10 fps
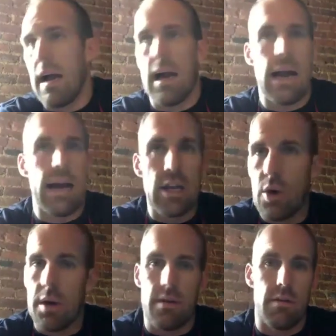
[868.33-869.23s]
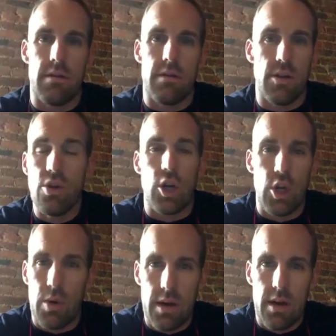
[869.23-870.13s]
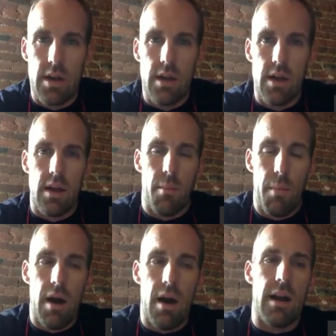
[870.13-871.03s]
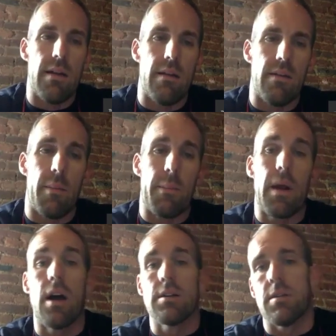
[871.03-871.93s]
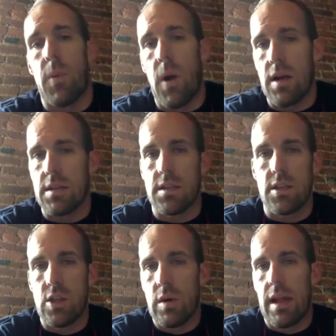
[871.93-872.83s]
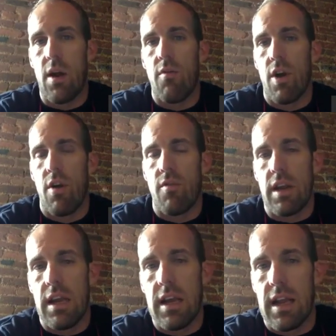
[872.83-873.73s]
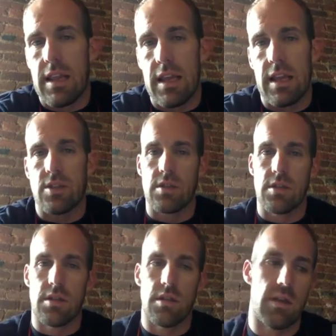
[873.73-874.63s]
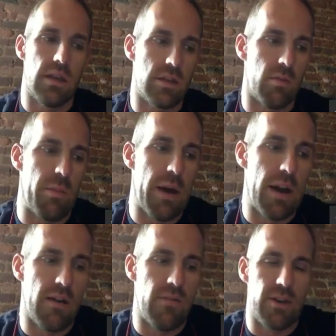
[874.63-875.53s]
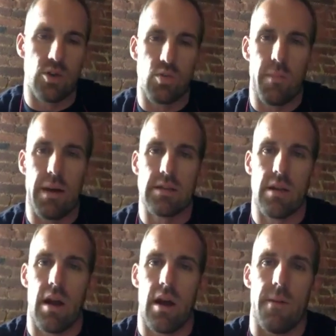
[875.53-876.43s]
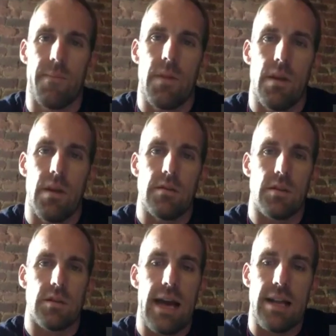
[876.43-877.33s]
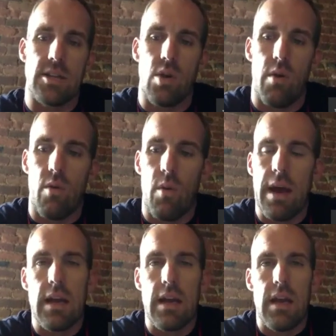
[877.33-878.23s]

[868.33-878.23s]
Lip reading: I could do it. You could do it. But the constant process of doing that over and over again, I think, is the repetitive nature is what makes our society so overweight.